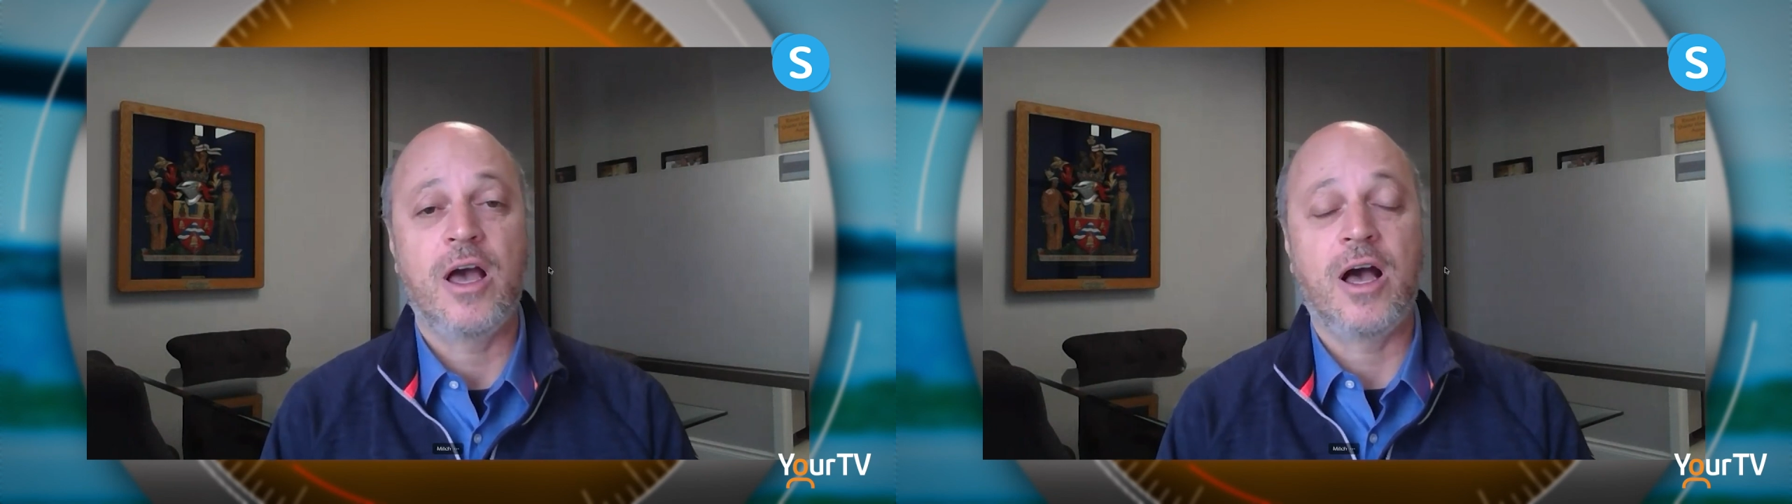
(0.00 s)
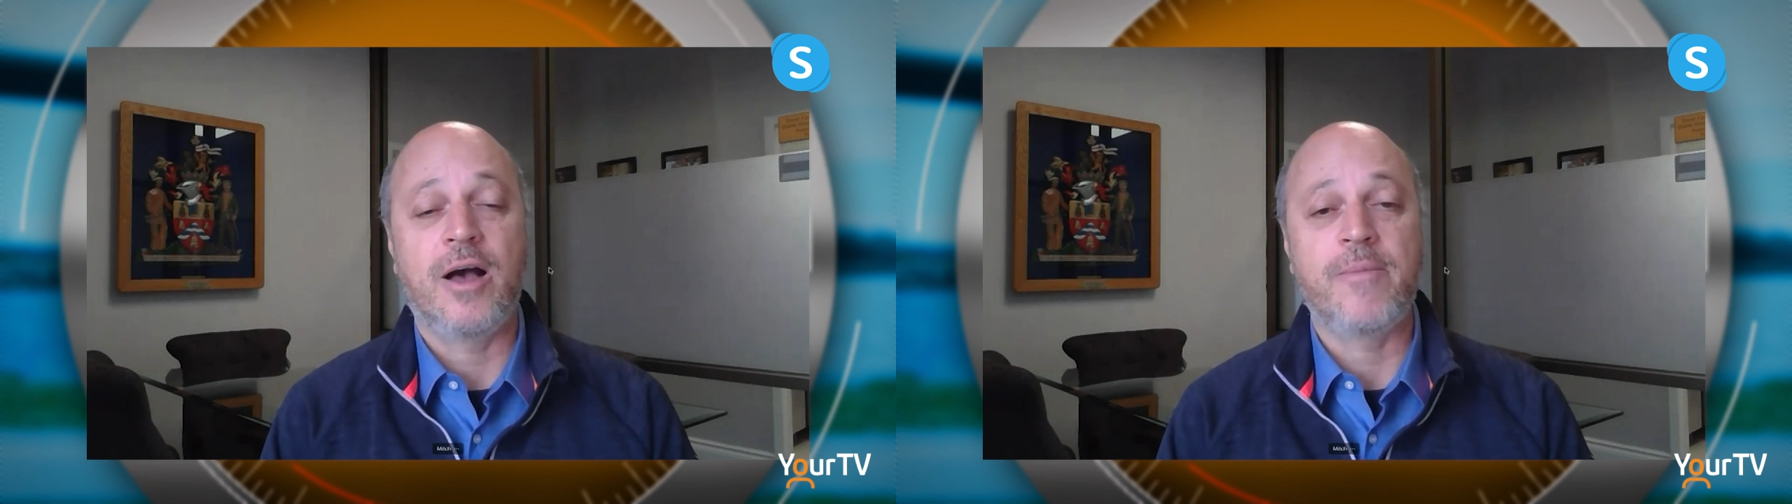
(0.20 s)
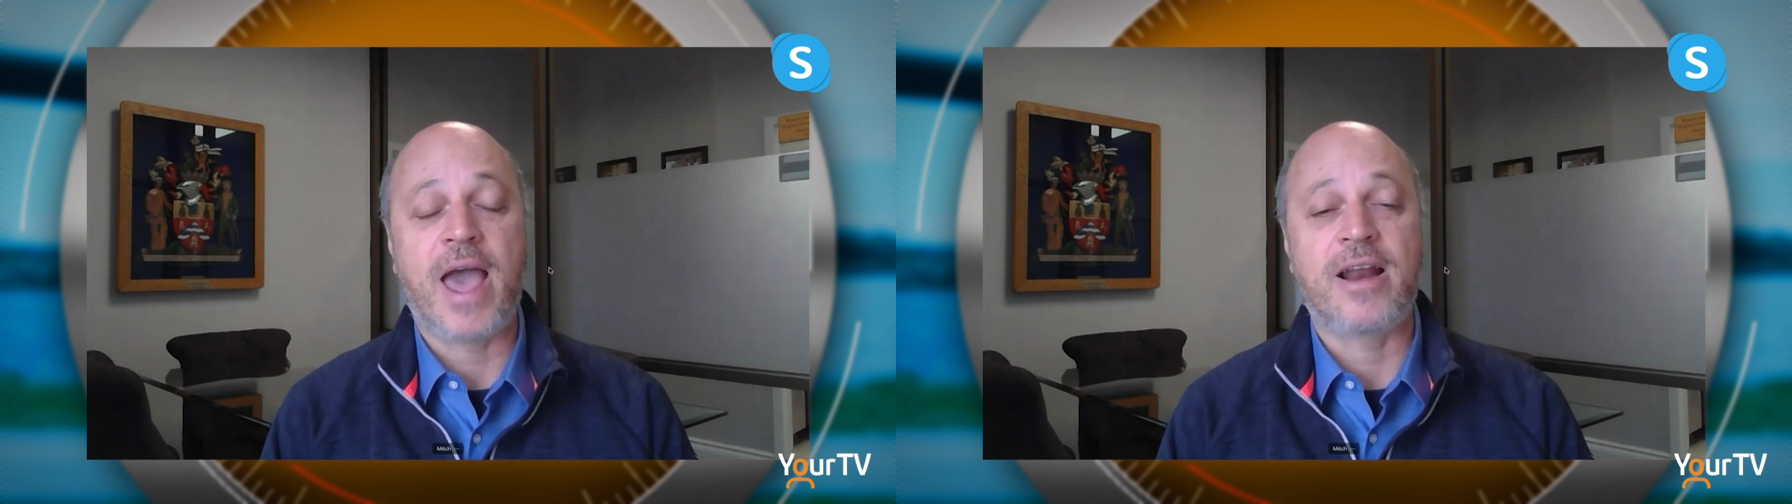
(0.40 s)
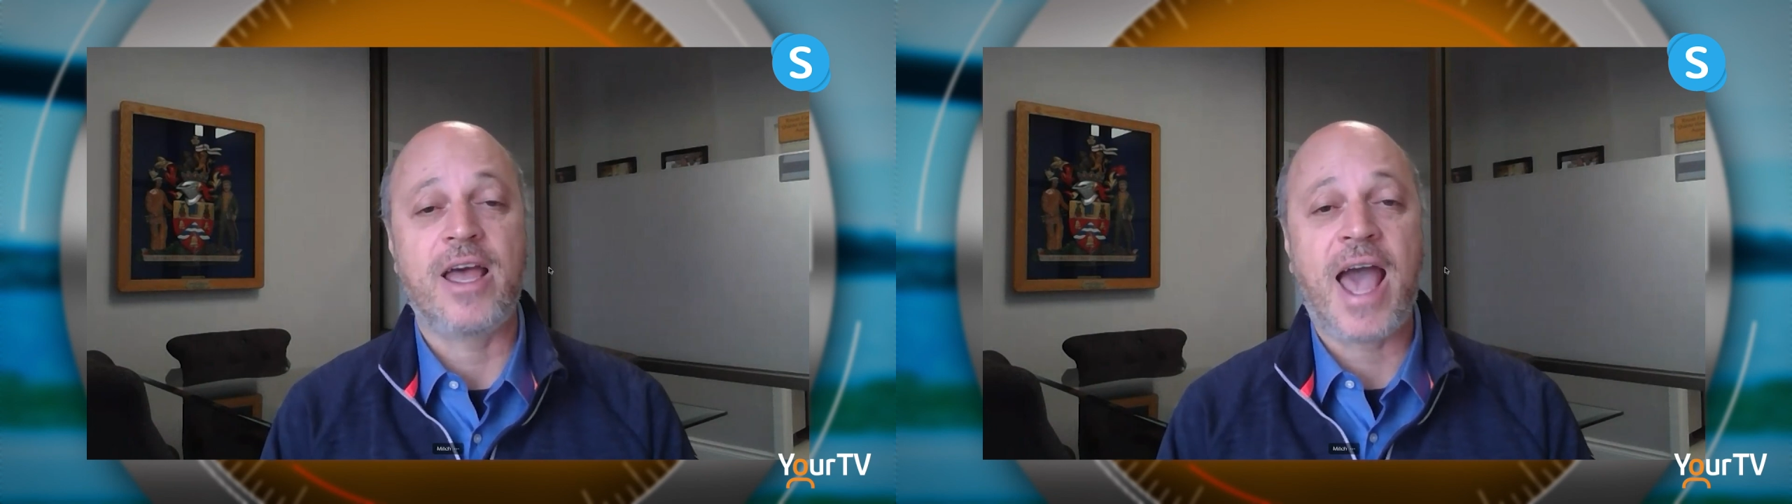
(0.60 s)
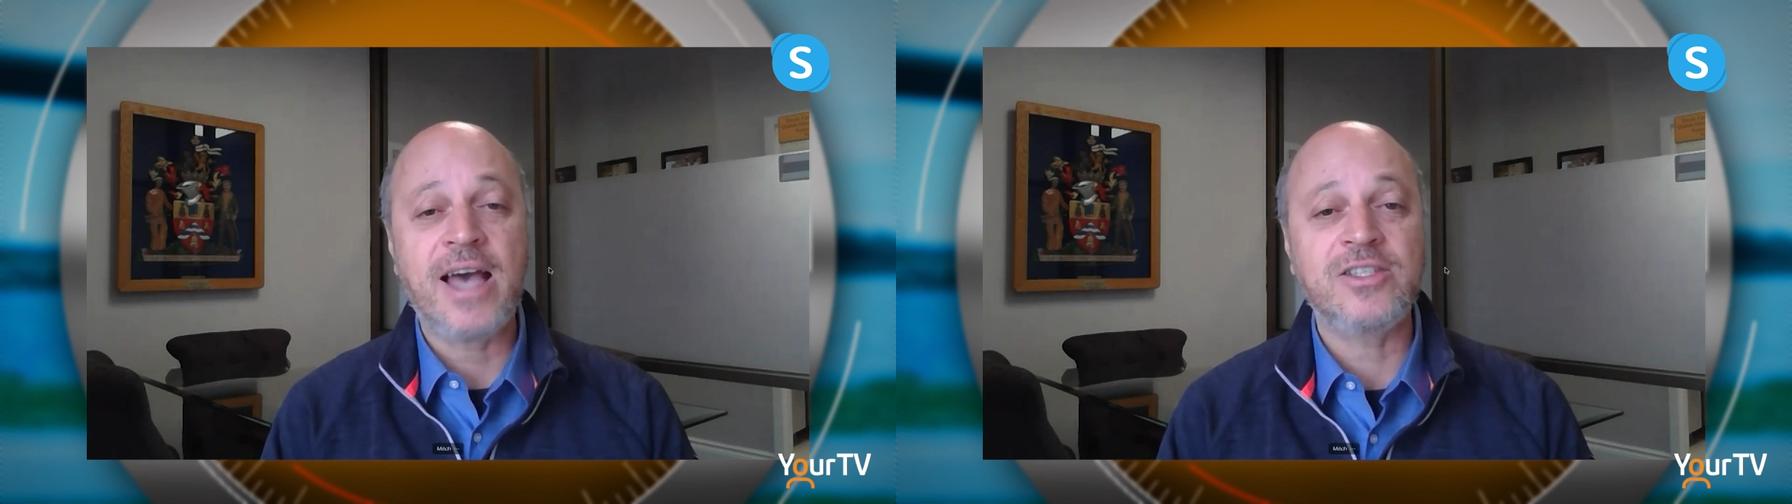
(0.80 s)
and I
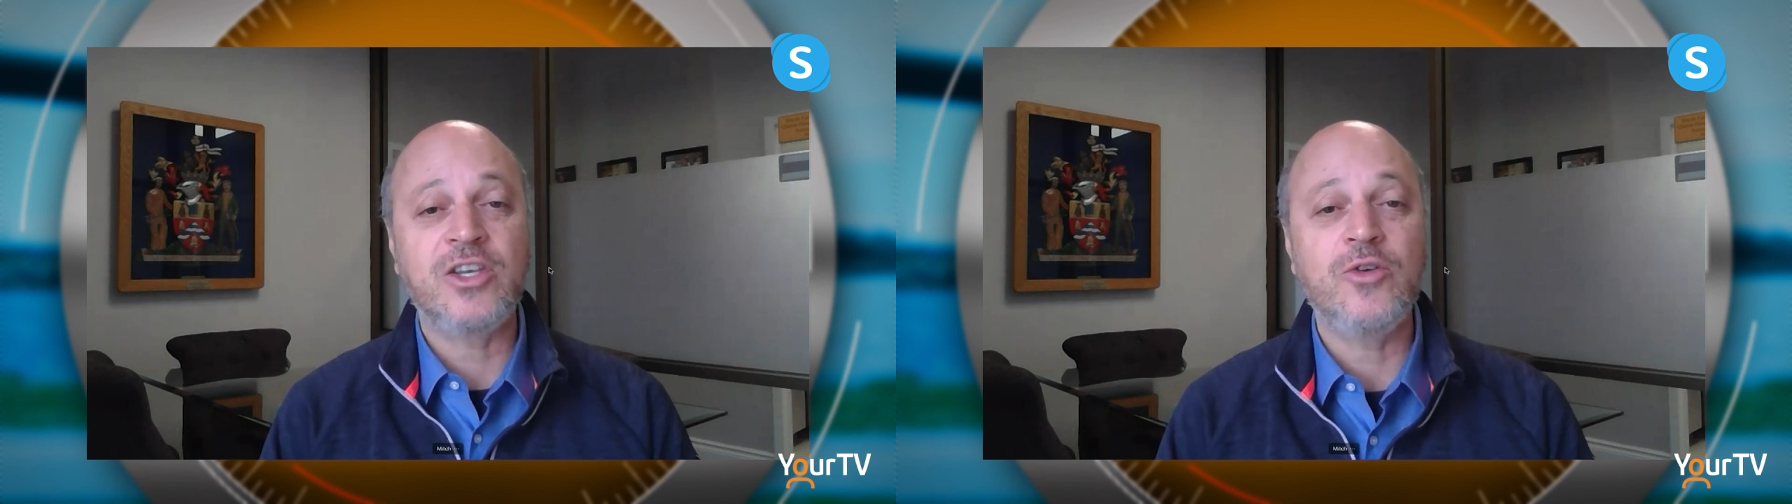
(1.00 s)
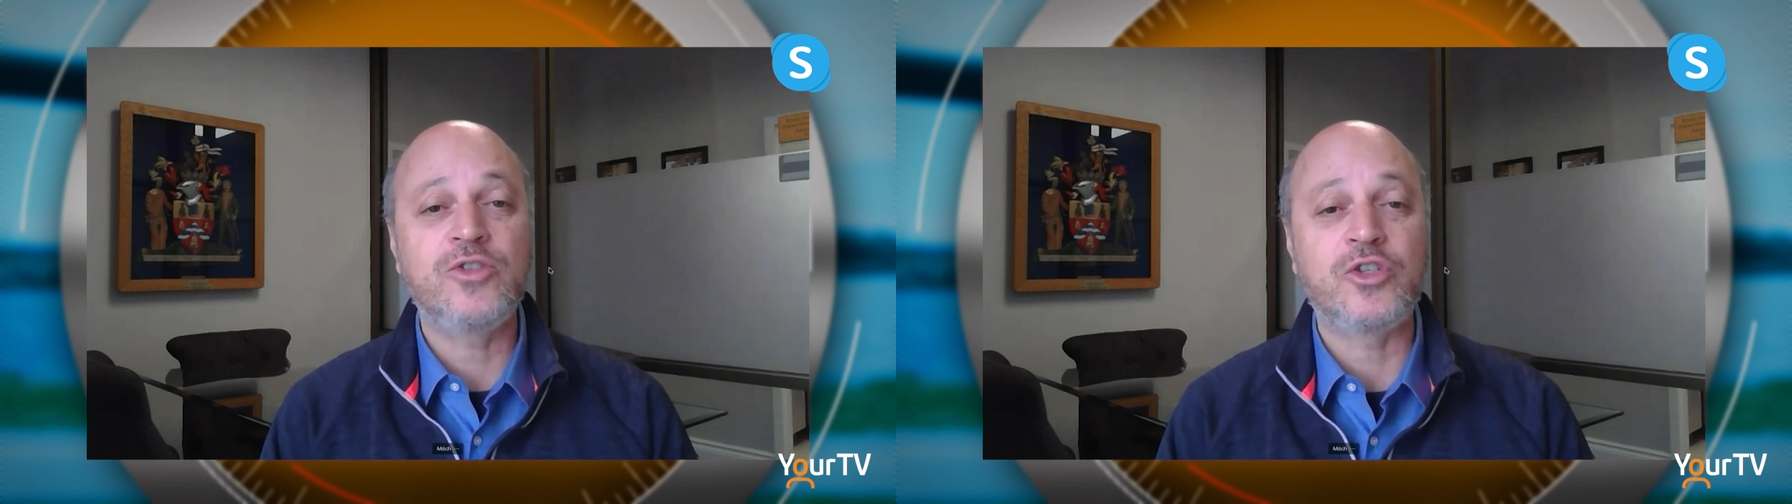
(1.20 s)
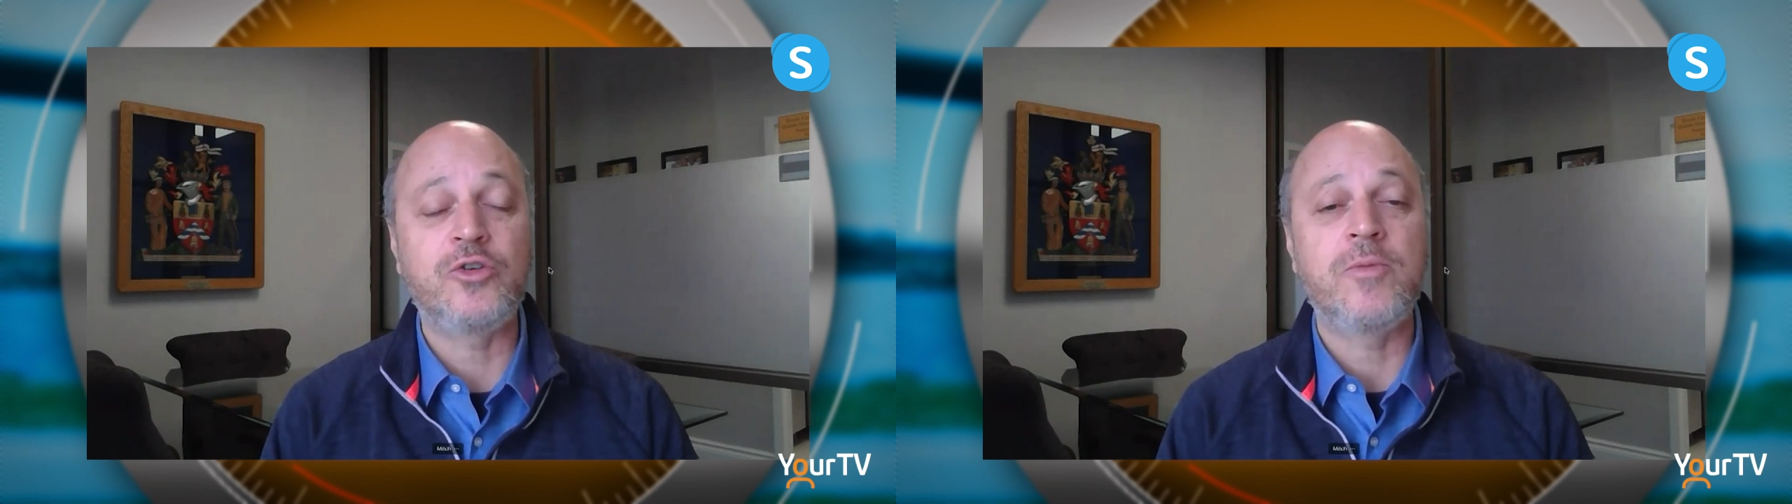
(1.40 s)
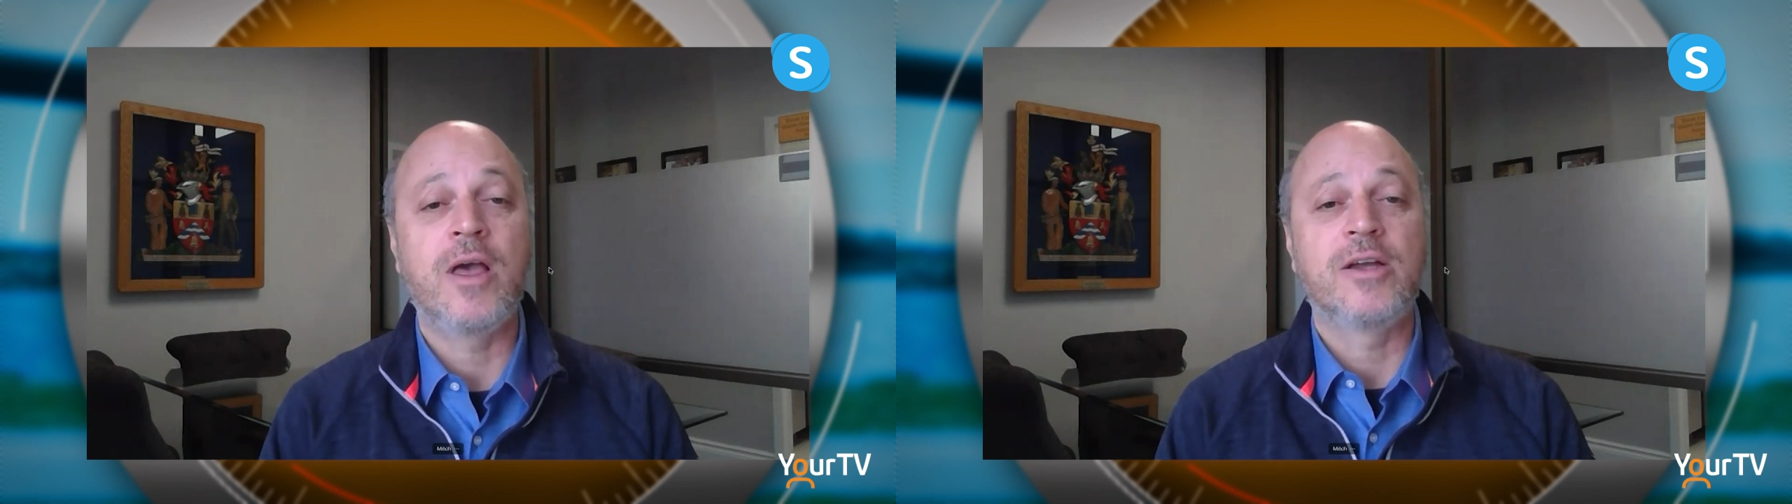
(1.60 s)
ask you to